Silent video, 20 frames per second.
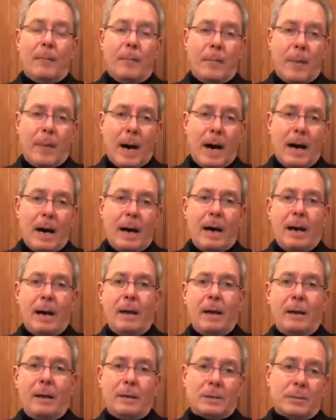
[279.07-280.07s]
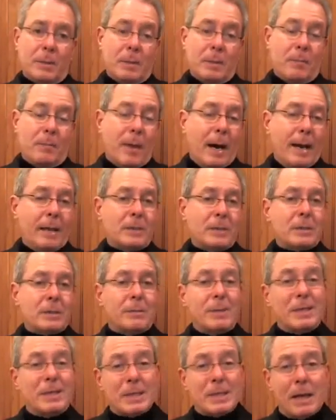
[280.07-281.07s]
somebody buying,
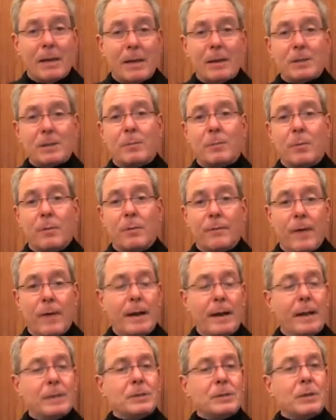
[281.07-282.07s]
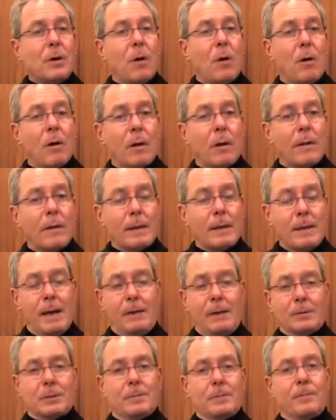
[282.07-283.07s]
somebody selling, somebody refinancing, all of that
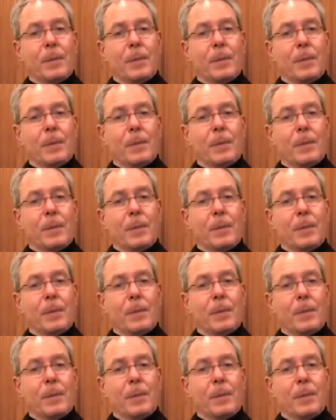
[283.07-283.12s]
counts.